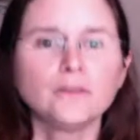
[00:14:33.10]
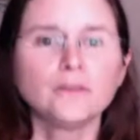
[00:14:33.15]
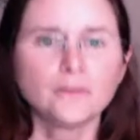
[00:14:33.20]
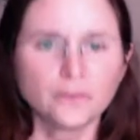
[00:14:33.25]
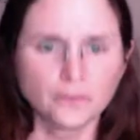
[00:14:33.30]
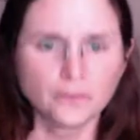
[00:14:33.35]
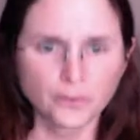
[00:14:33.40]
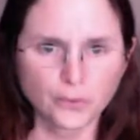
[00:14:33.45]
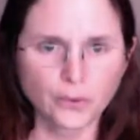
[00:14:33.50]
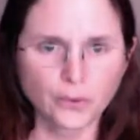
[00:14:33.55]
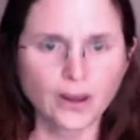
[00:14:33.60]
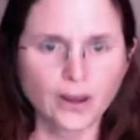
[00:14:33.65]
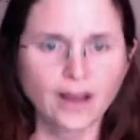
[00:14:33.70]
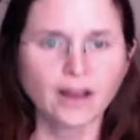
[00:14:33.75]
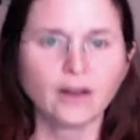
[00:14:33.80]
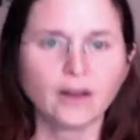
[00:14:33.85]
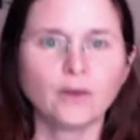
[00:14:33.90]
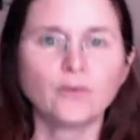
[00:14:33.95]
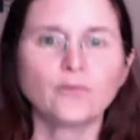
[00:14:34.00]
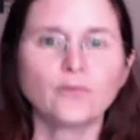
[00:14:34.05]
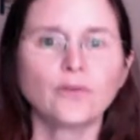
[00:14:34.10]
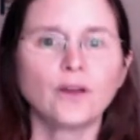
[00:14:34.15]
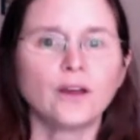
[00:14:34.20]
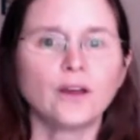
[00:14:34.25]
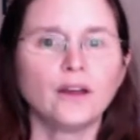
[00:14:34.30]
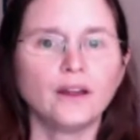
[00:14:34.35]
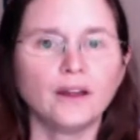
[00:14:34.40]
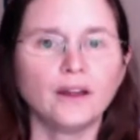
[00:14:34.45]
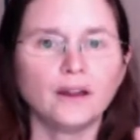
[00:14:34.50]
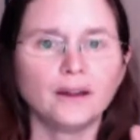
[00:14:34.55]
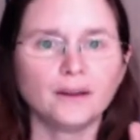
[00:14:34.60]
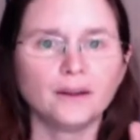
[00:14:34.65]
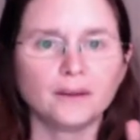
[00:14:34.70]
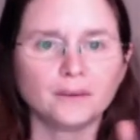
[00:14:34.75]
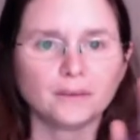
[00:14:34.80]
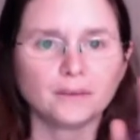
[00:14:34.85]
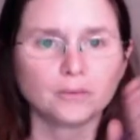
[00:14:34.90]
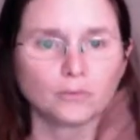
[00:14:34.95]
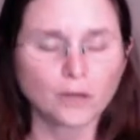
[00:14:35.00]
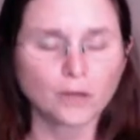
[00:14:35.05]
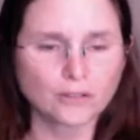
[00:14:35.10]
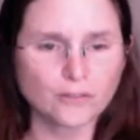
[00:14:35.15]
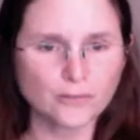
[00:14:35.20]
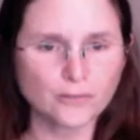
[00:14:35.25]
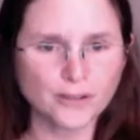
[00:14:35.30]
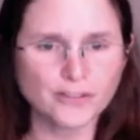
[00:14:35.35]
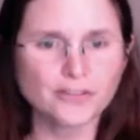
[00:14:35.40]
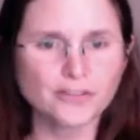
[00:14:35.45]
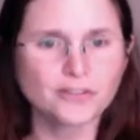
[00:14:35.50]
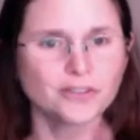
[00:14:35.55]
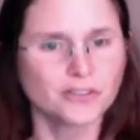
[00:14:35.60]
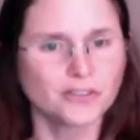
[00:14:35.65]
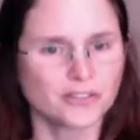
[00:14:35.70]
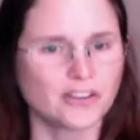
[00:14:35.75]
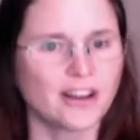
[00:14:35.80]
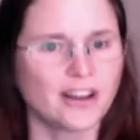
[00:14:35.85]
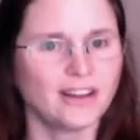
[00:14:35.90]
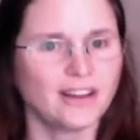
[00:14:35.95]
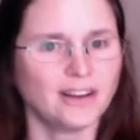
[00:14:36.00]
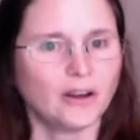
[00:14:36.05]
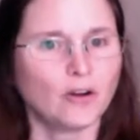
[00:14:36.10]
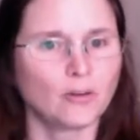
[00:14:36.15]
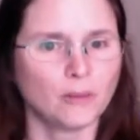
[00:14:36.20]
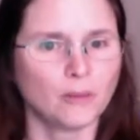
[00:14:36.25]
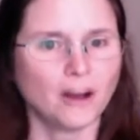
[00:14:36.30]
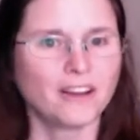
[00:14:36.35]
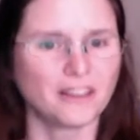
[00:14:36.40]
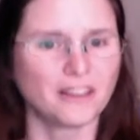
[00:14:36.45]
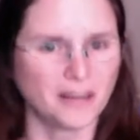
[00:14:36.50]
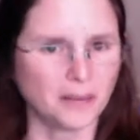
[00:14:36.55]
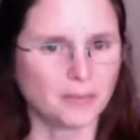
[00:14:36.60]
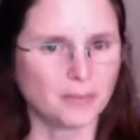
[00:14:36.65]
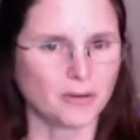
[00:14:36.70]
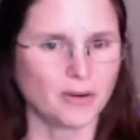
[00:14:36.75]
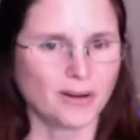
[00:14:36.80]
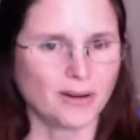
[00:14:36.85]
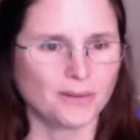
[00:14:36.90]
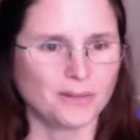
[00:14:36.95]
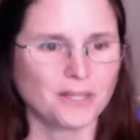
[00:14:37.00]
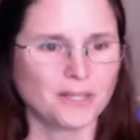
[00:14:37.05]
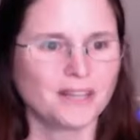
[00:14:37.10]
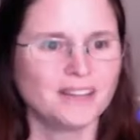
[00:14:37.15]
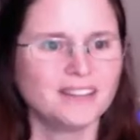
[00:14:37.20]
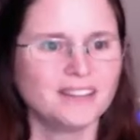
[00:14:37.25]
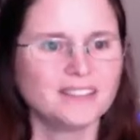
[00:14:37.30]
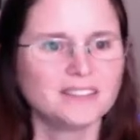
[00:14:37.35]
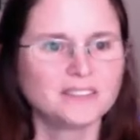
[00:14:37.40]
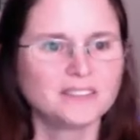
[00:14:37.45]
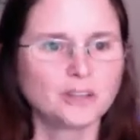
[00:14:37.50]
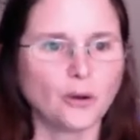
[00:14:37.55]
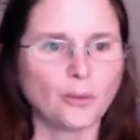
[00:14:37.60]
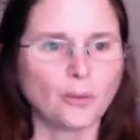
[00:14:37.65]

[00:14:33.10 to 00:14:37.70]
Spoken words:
you have a reservation to stay in Elkmont Campground. So